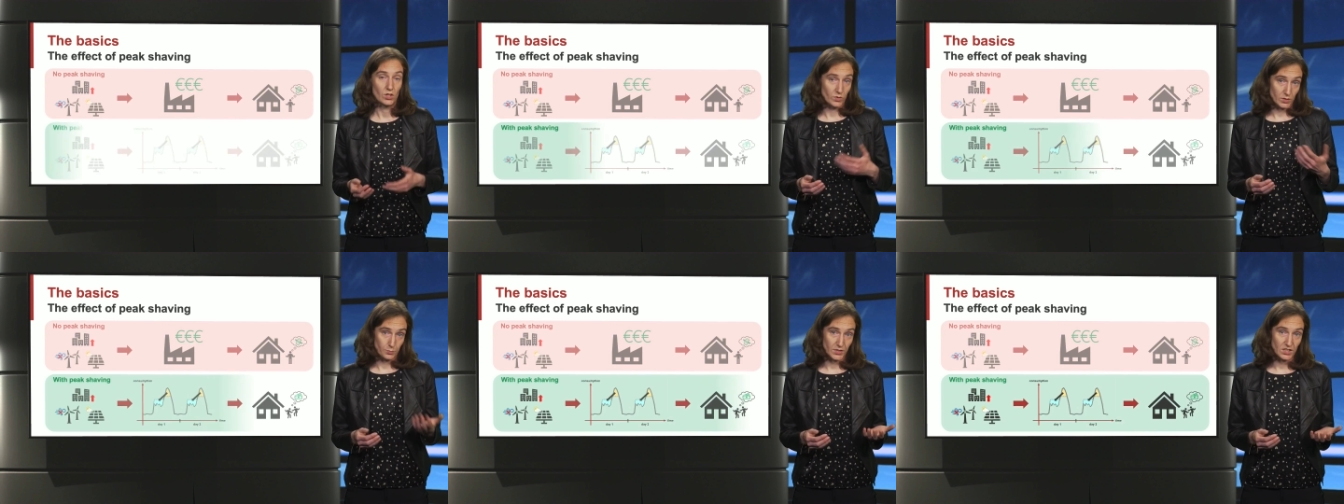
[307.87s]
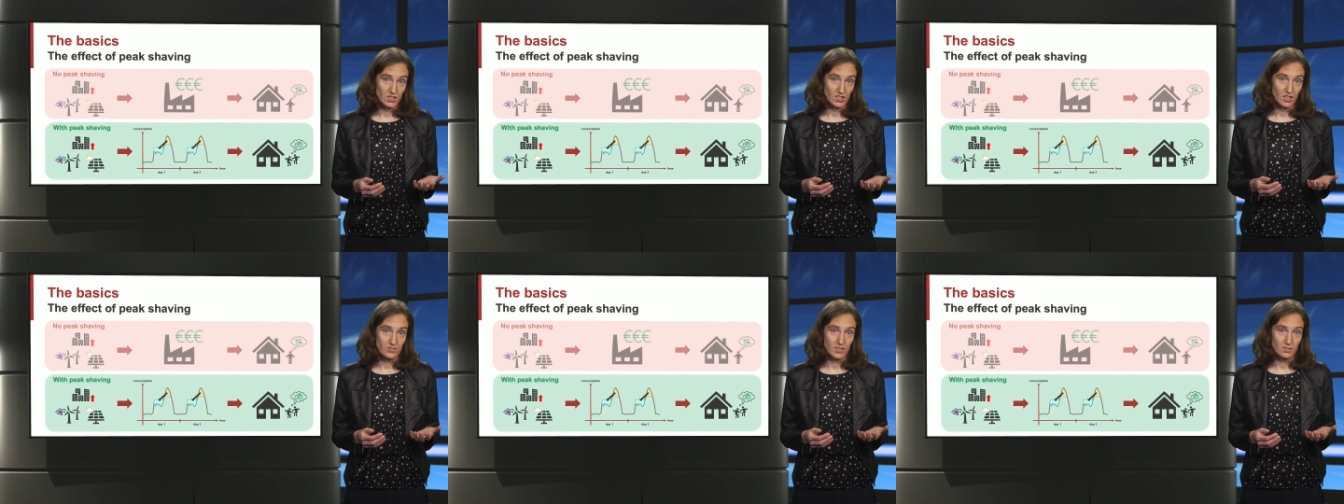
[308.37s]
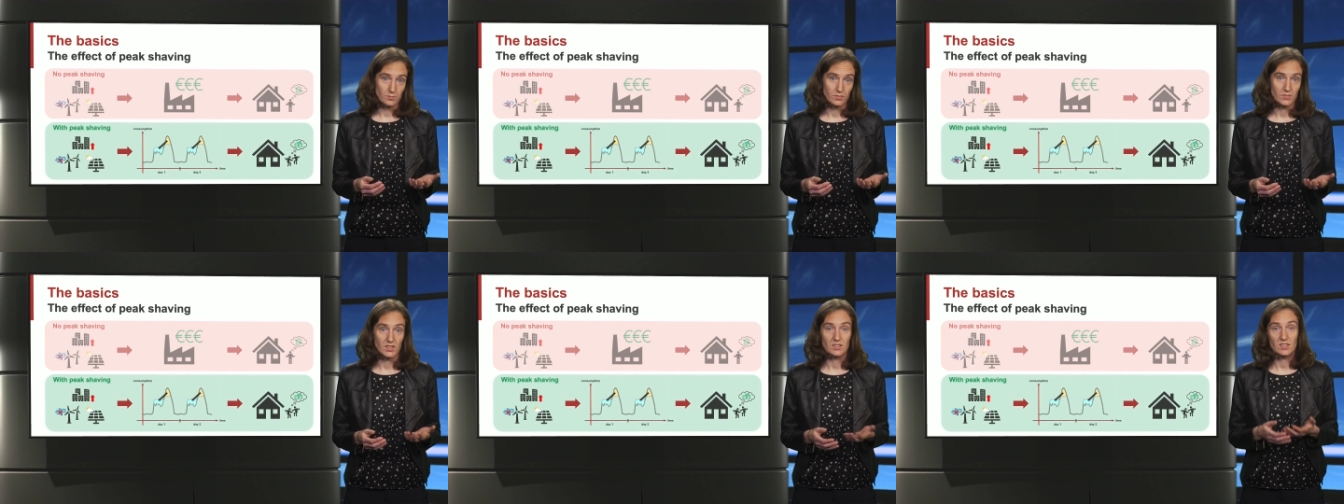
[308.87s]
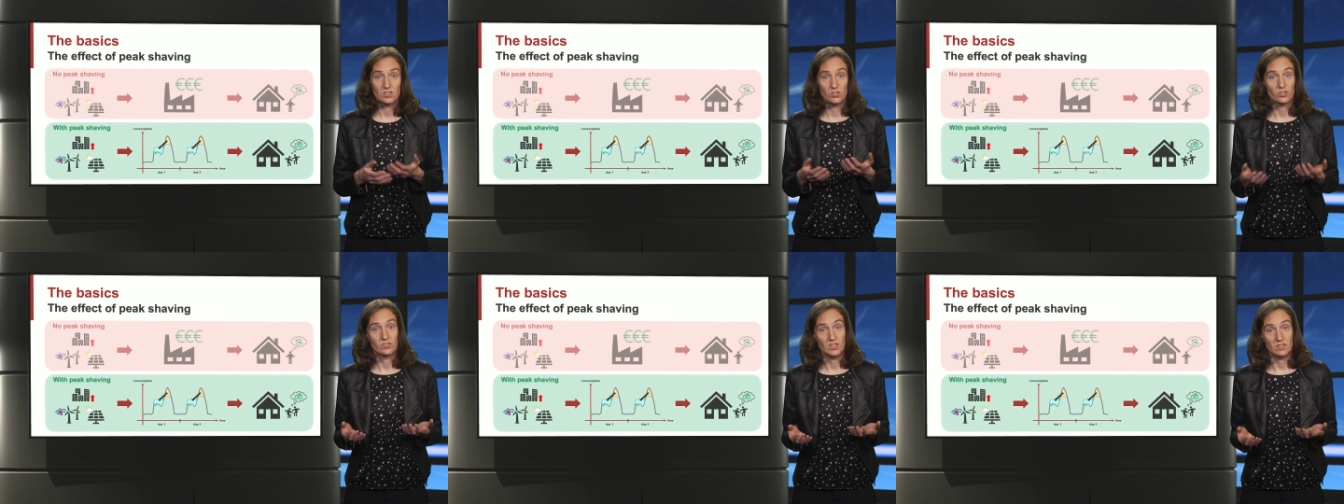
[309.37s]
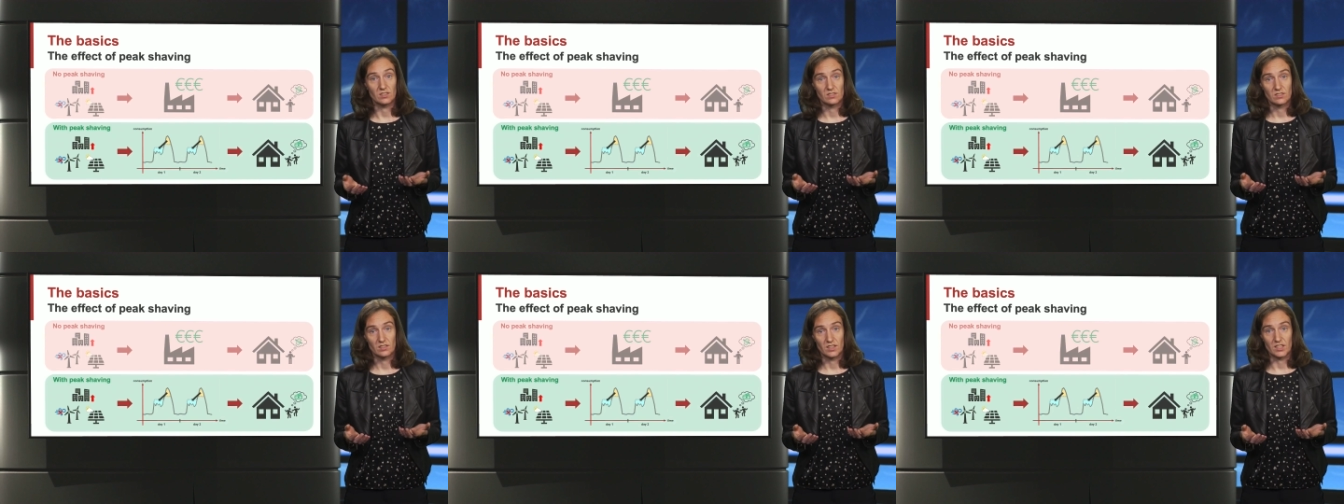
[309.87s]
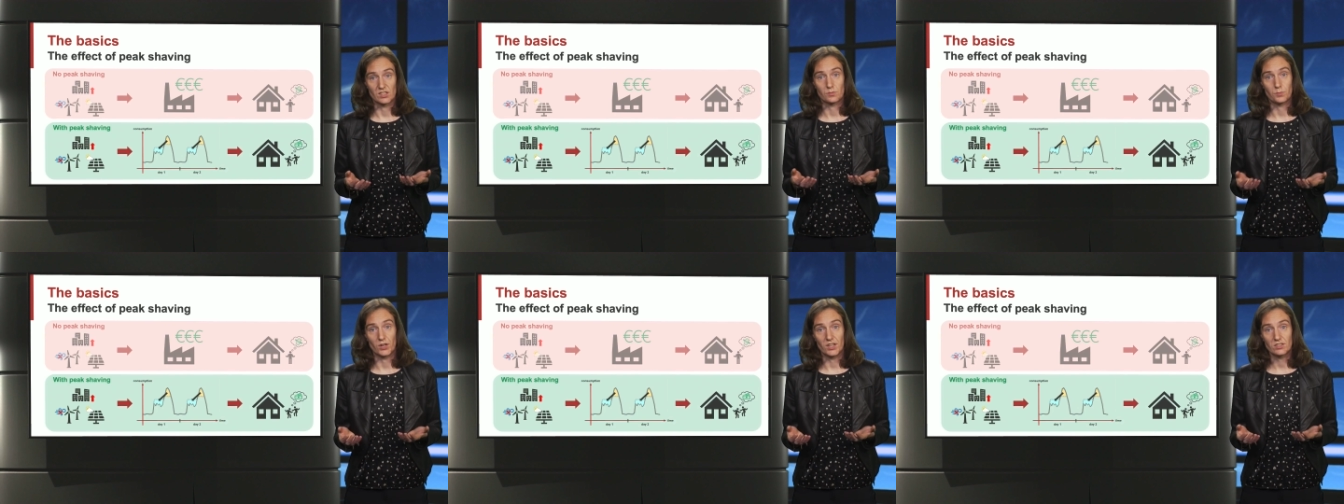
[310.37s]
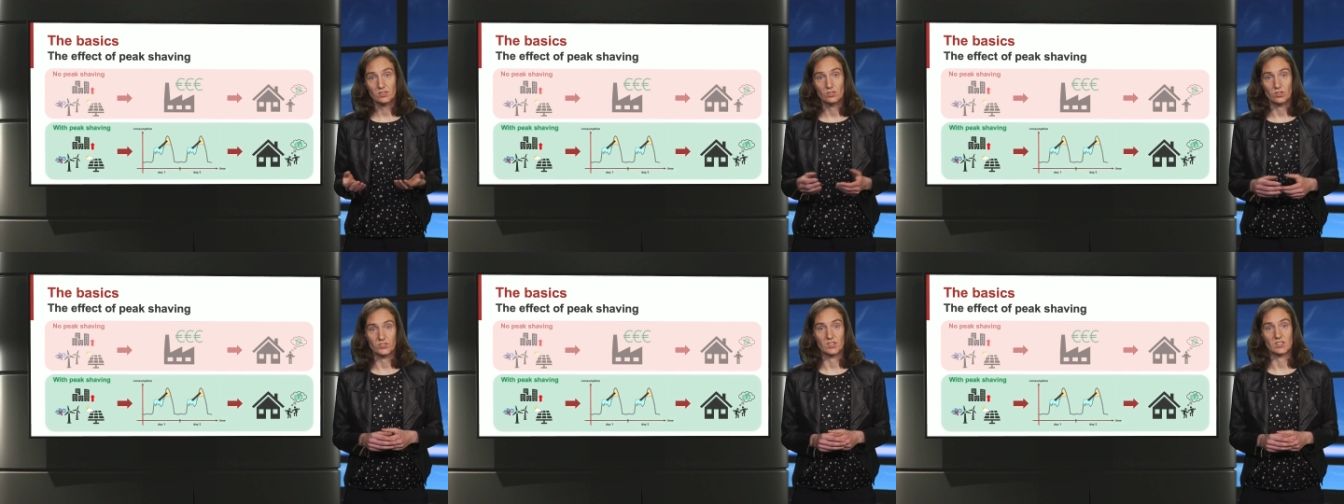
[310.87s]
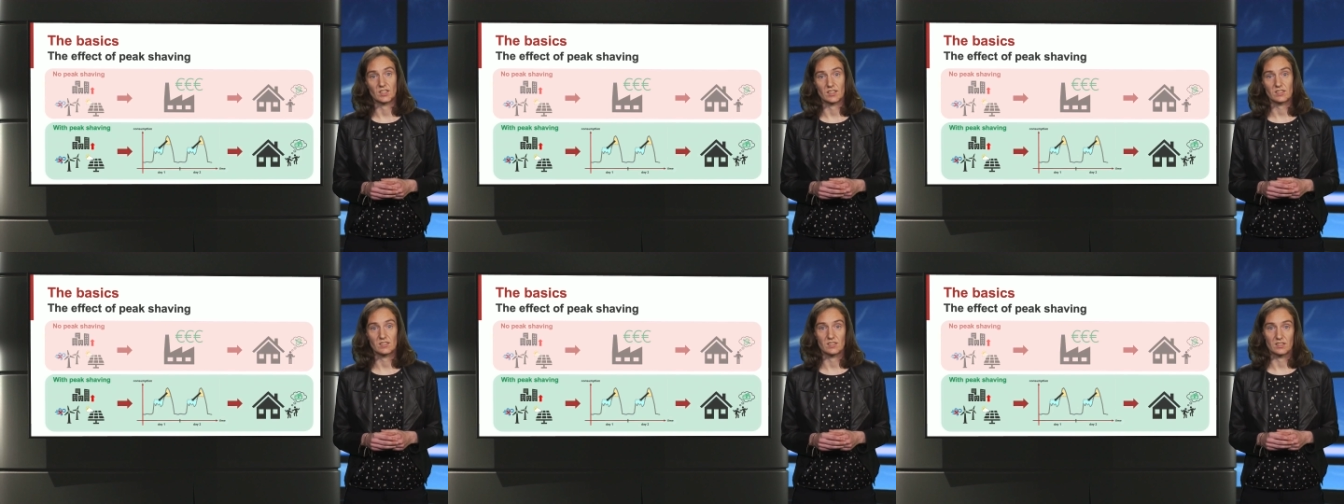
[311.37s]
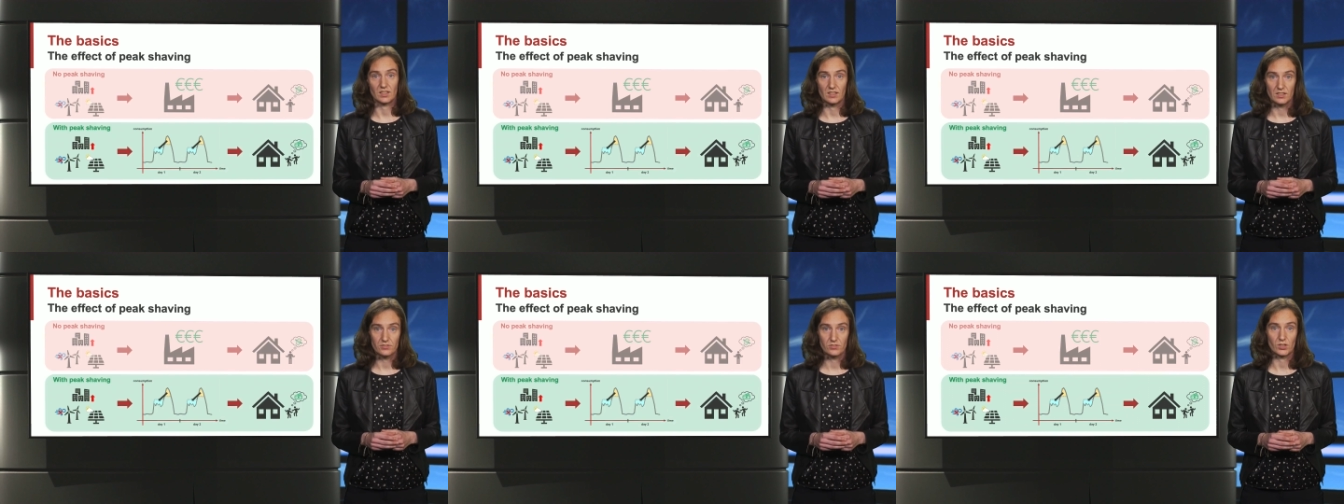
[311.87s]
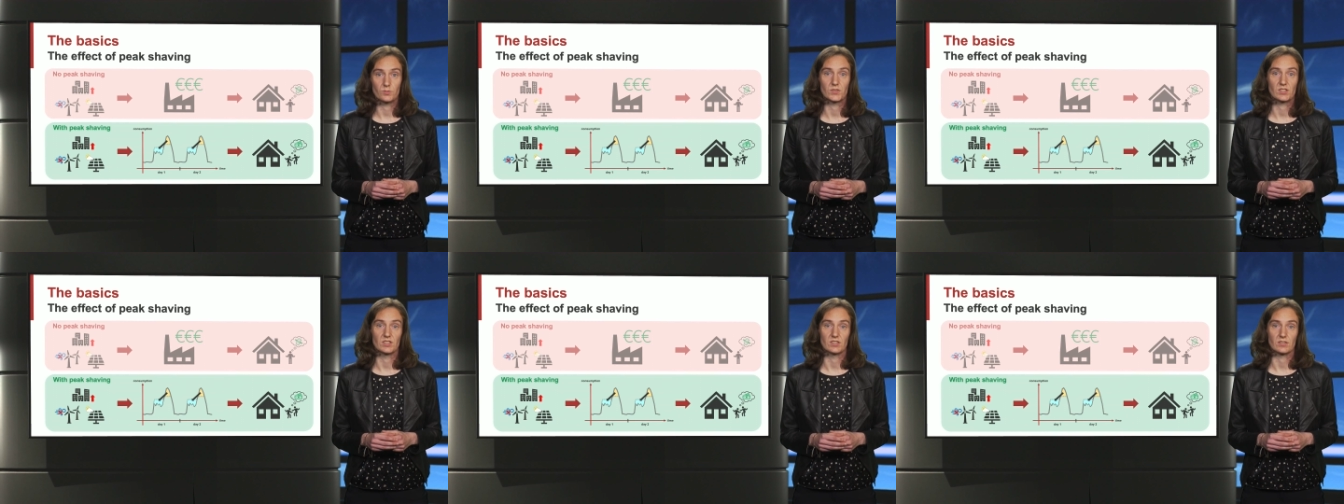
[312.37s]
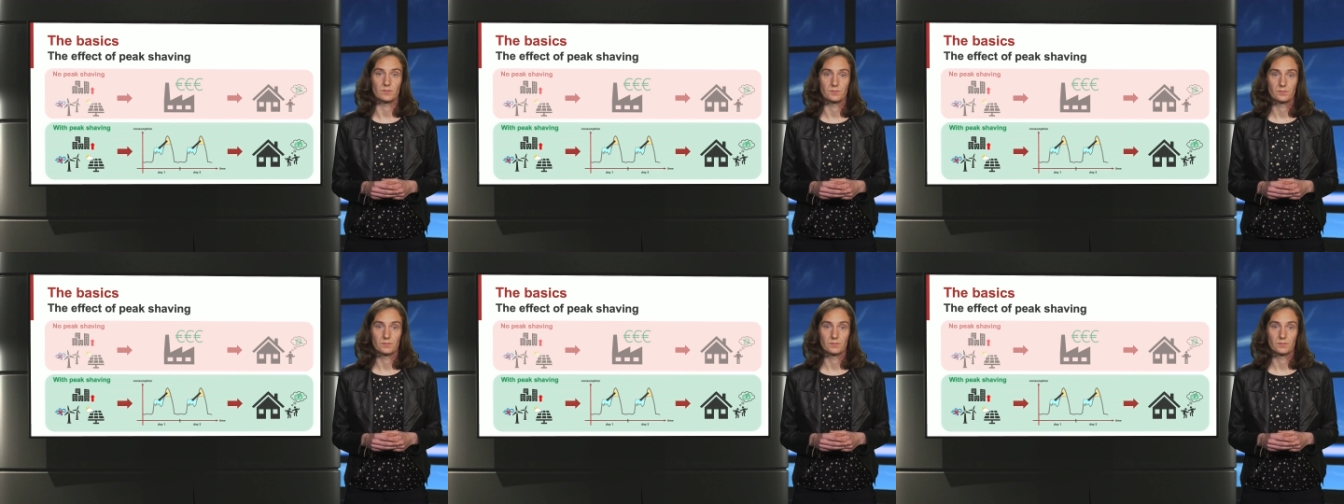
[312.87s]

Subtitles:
With peak shaving, this is not needed, as part of the stress is relieved from the system.